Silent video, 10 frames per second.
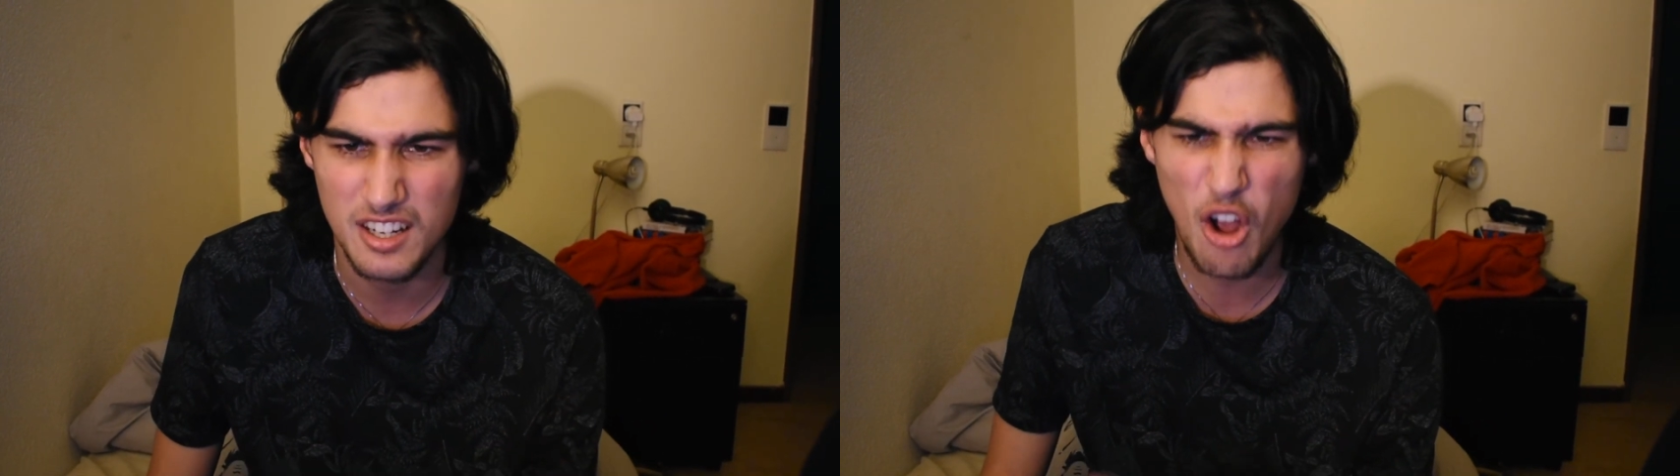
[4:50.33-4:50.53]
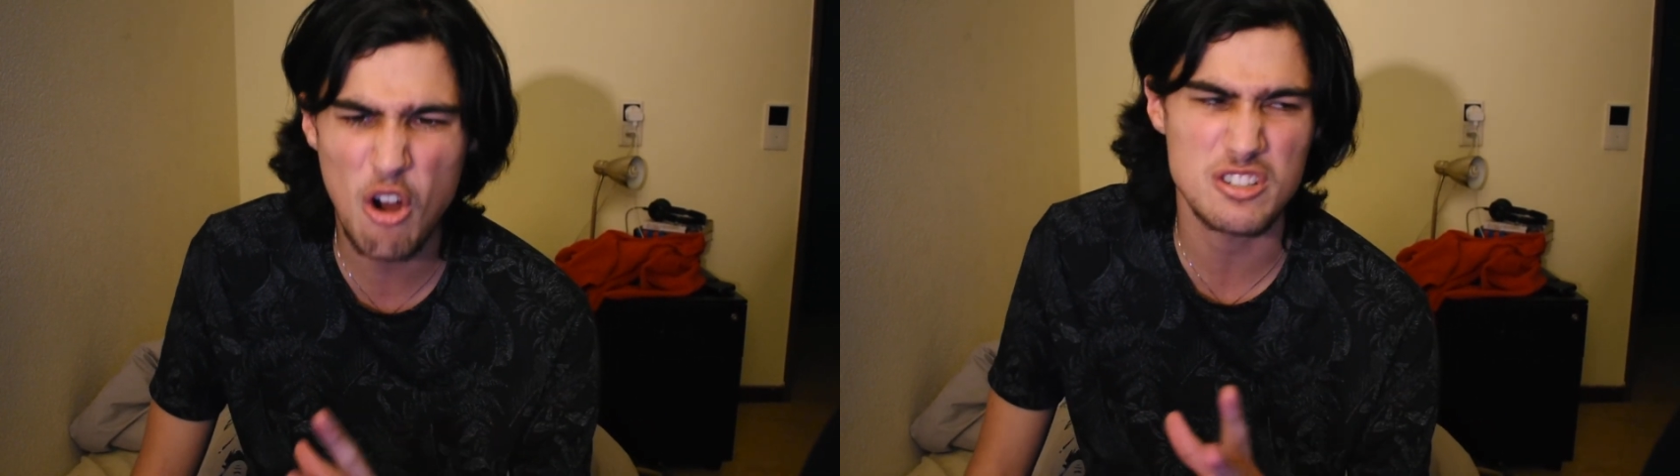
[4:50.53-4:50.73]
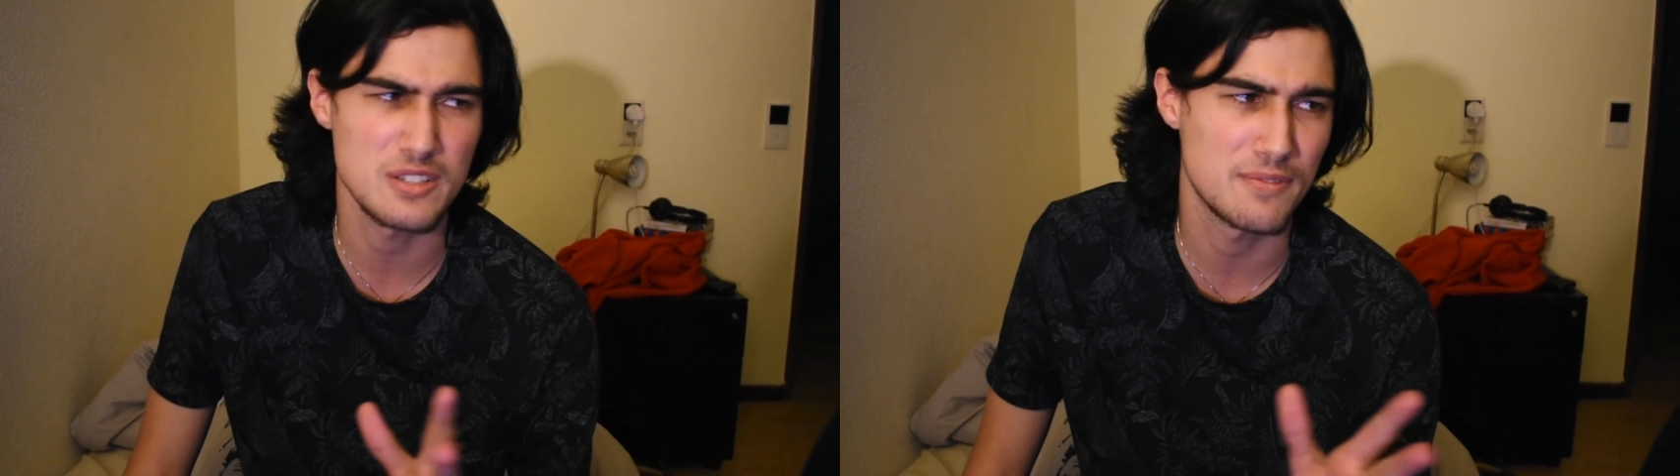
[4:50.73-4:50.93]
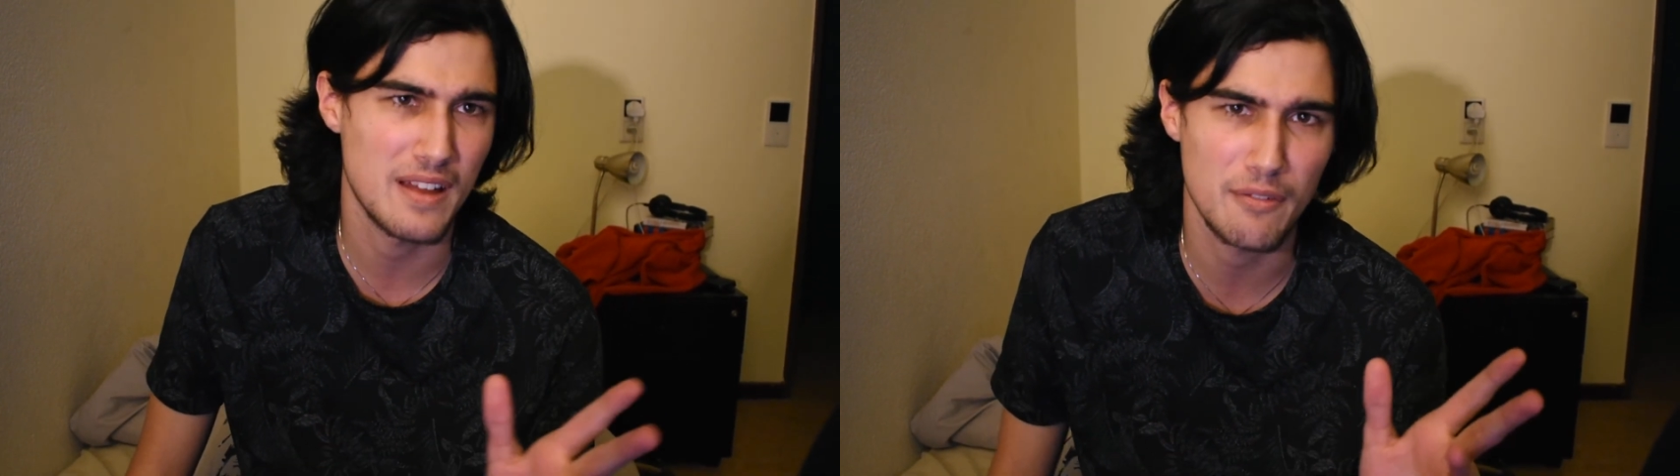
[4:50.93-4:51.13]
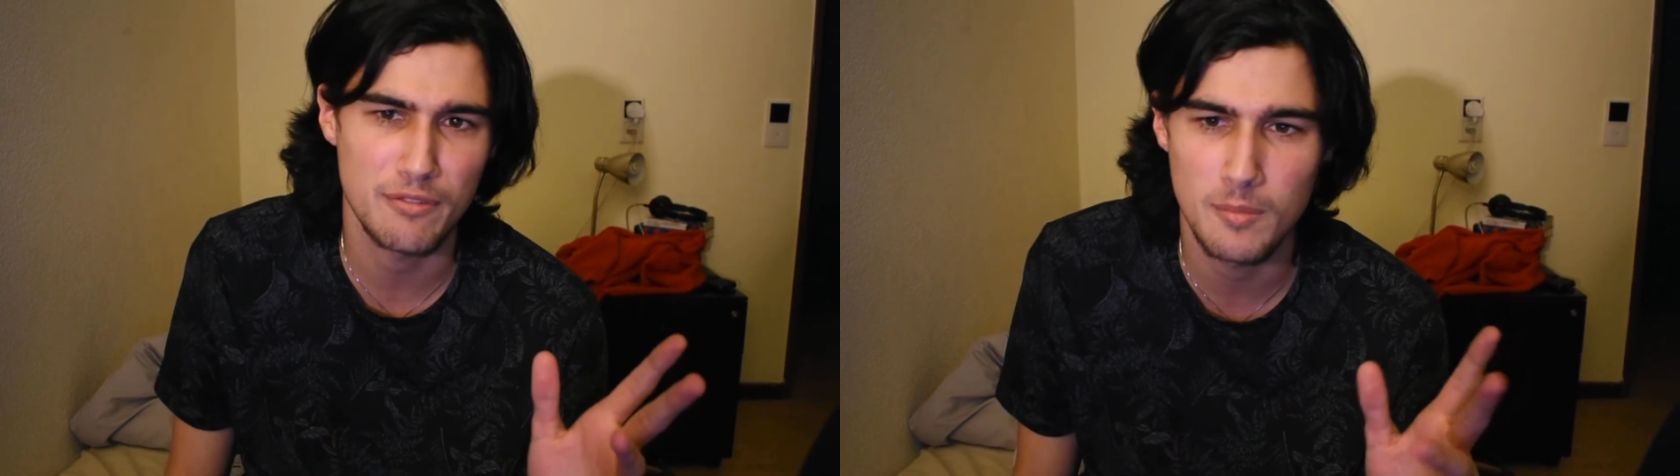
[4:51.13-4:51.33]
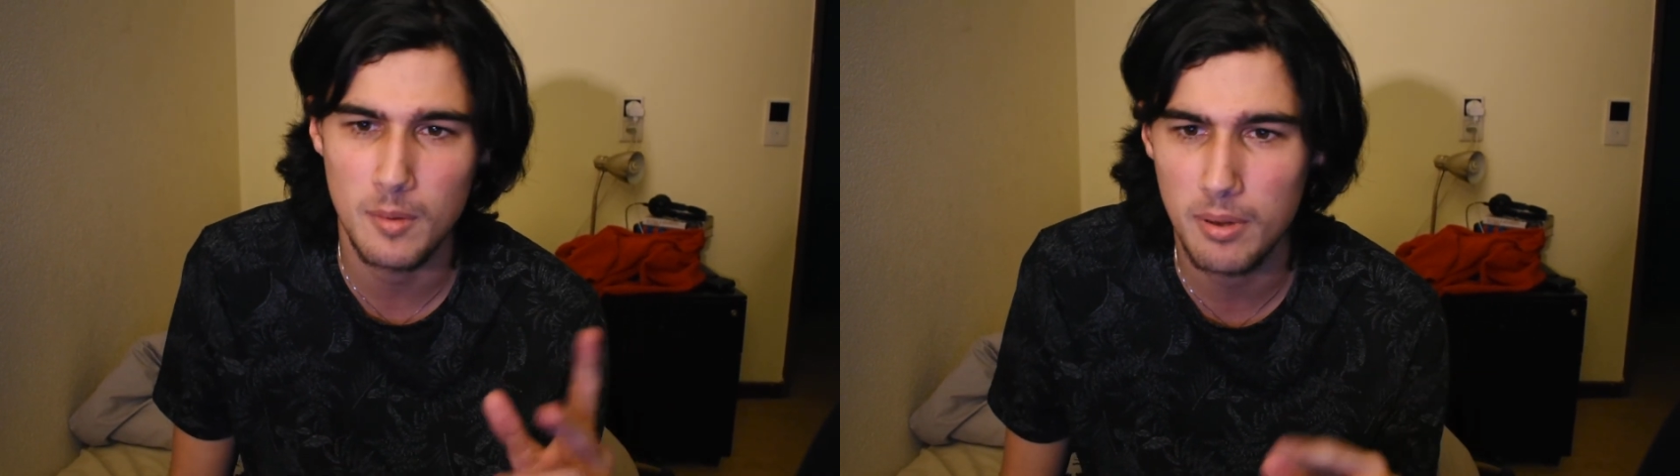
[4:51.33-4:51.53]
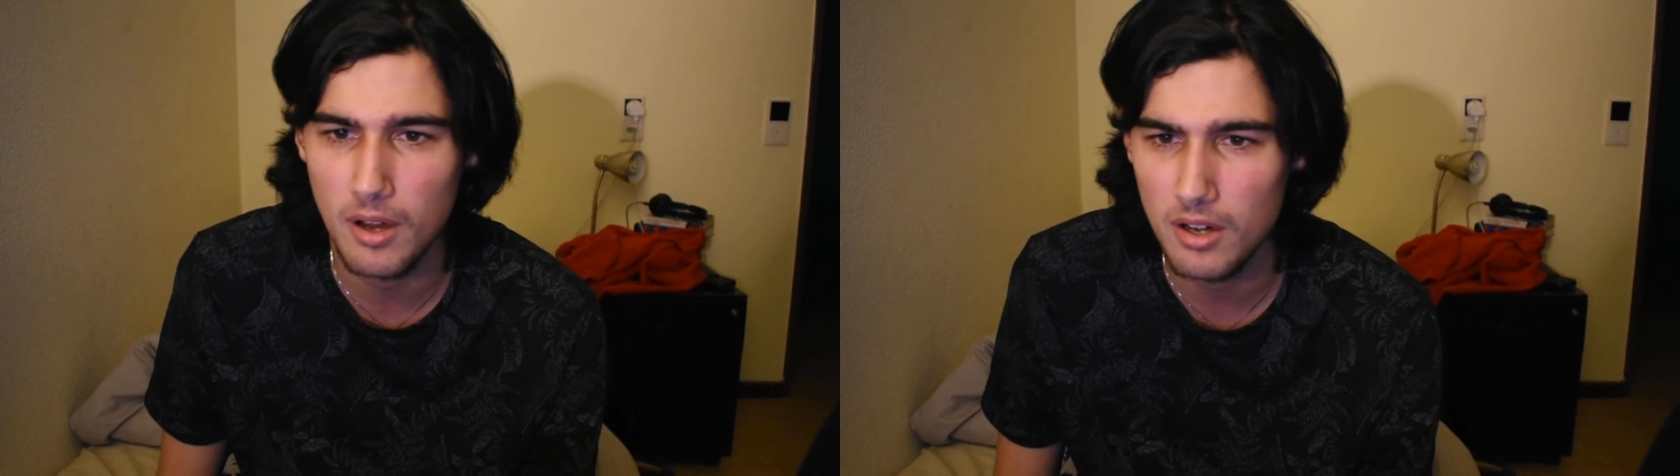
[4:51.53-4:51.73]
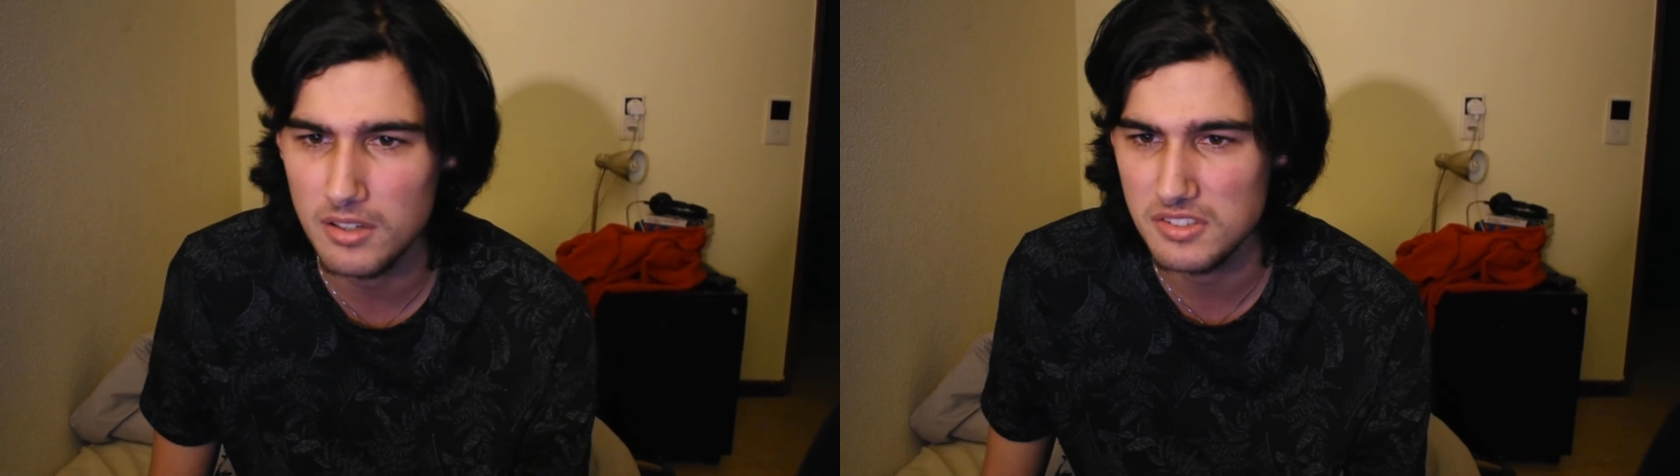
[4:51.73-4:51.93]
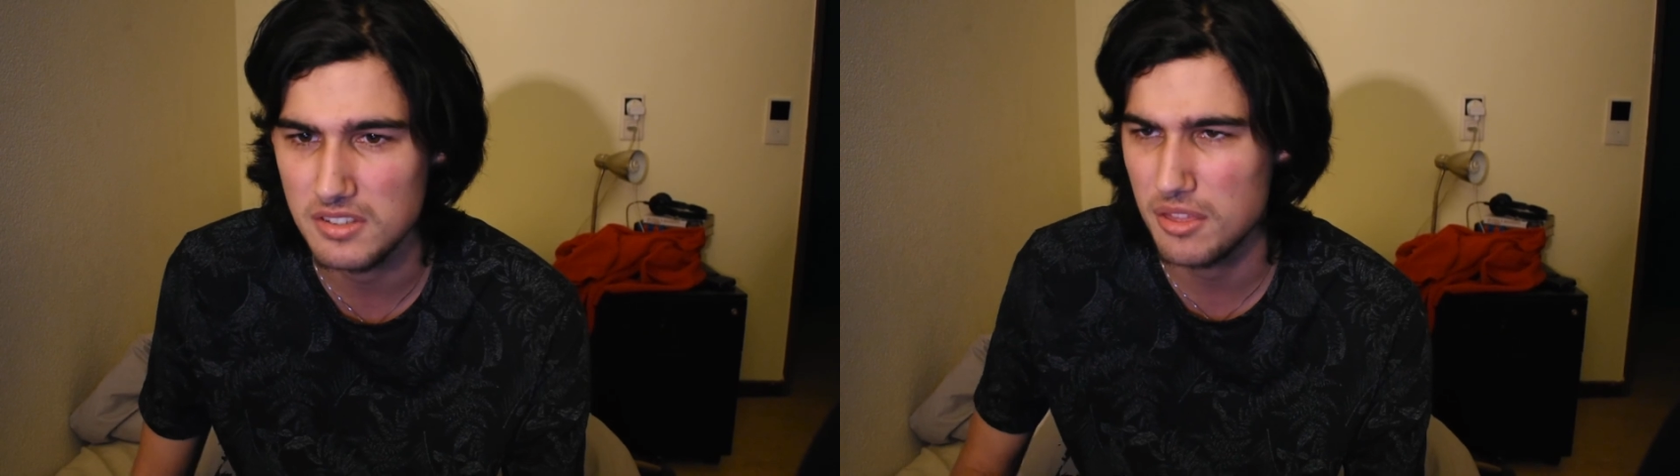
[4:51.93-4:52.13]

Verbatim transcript: an artifact from the past,